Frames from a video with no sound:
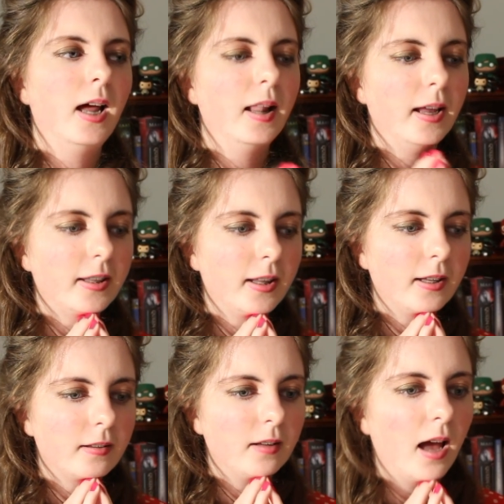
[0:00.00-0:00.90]
like
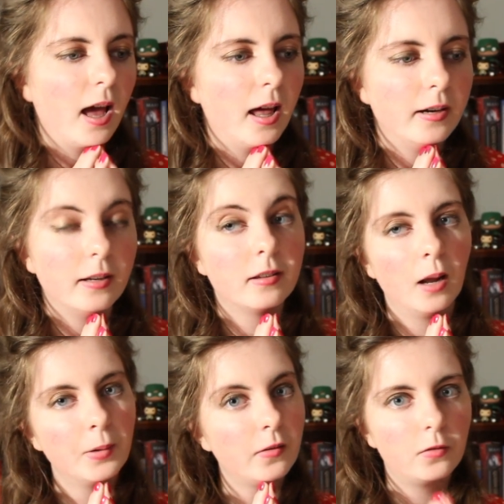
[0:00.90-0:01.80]
this, and it's
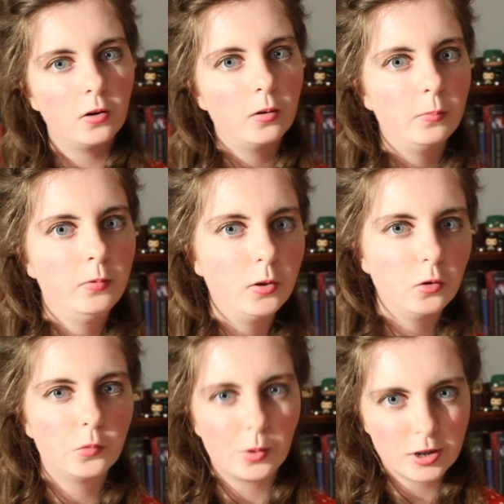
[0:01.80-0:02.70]
not my full
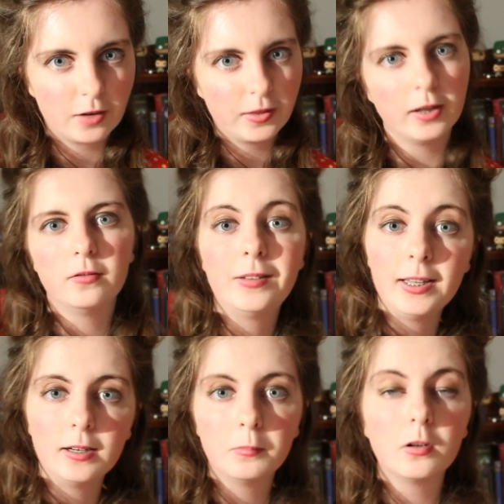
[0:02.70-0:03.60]
huge bookshelf that you've
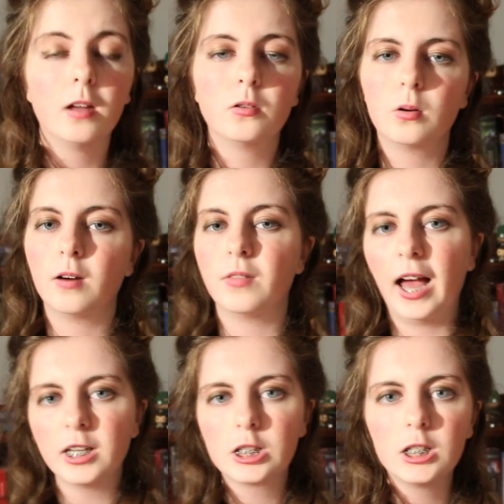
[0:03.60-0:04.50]
seen a tour of
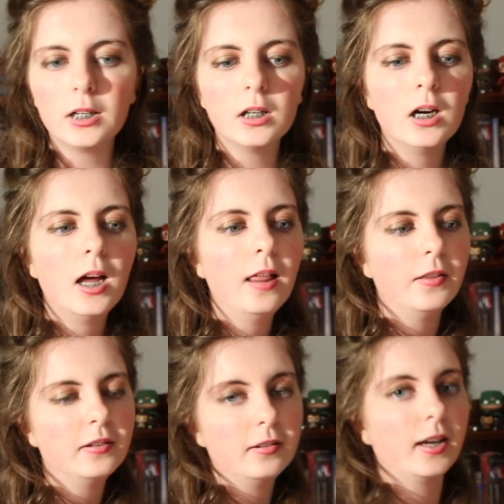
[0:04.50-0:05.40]
last year.
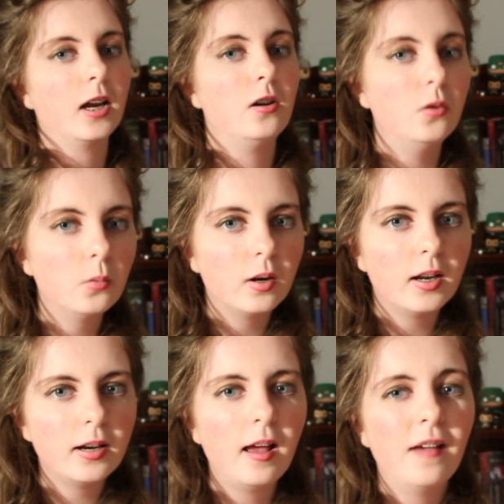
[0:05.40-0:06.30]
This is like a new
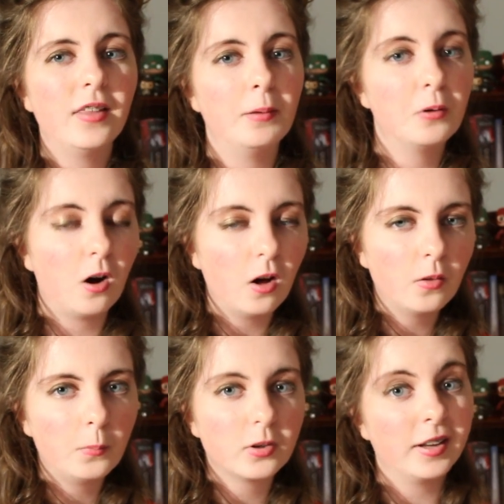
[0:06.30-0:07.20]
one that I put all the
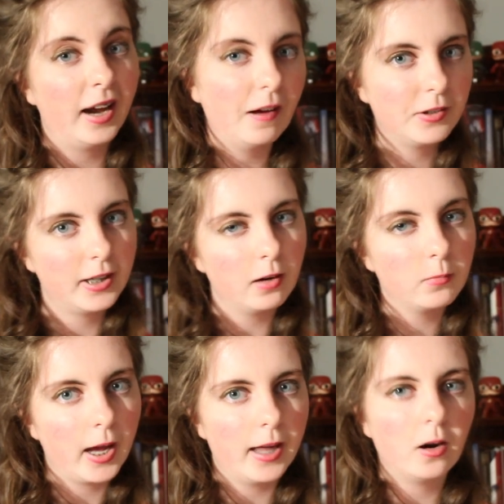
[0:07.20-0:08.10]
books I haven't yet
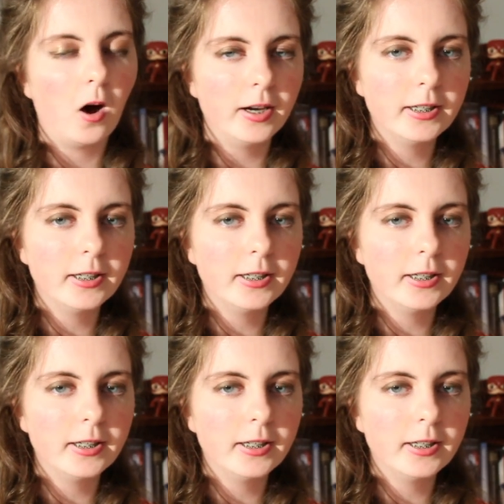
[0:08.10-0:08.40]
read on